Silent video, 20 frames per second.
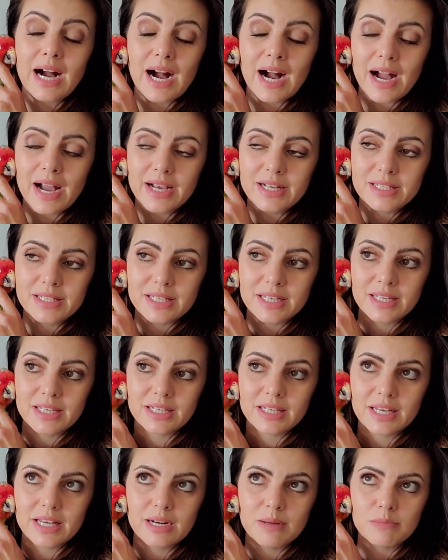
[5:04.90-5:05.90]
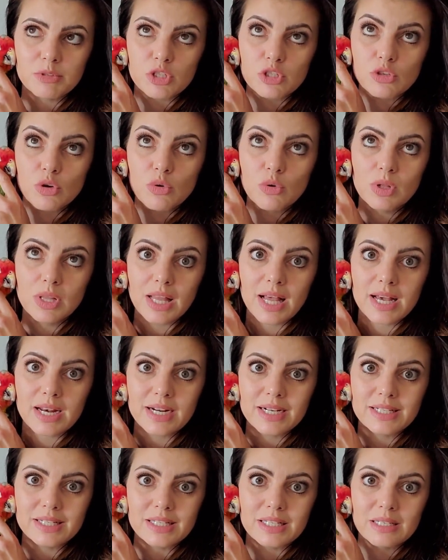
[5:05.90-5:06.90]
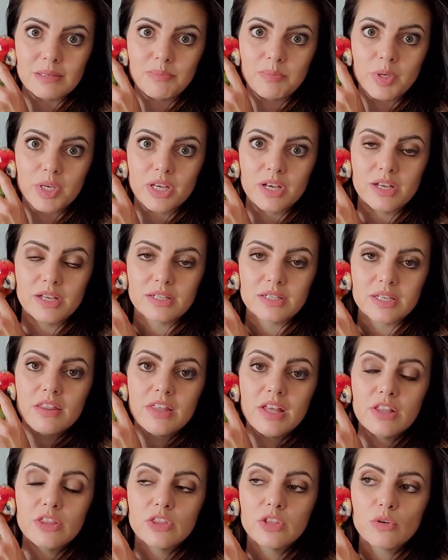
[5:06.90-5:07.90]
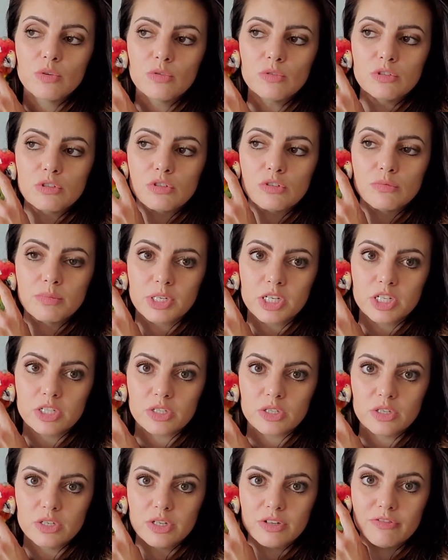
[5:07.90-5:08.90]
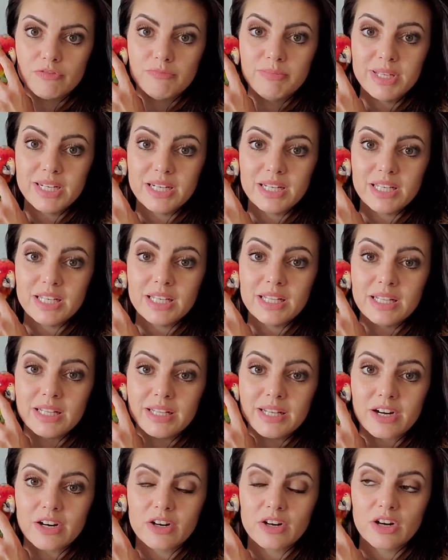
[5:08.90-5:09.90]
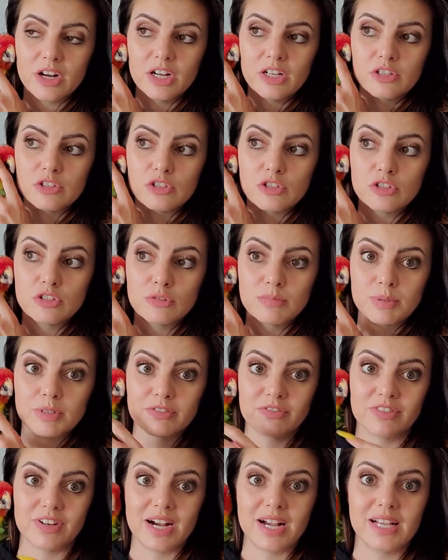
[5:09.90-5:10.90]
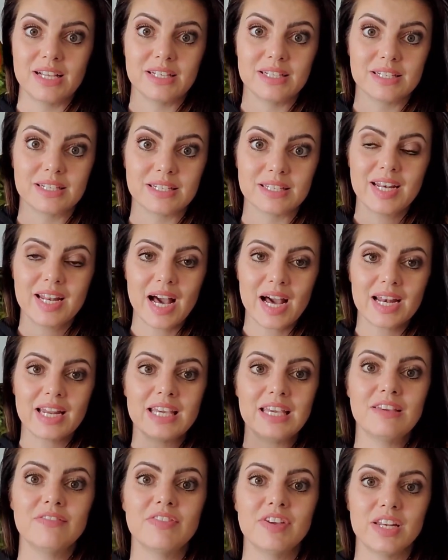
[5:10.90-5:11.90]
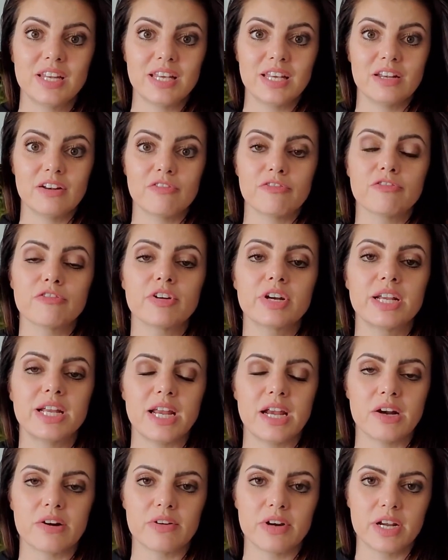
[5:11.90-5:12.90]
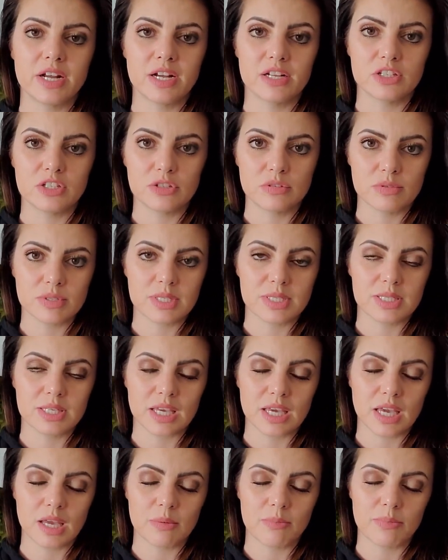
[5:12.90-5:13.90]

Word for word: I did, and I'm so glad I did because then those two birds could have been in there unsupervised, not even in a free area to escape.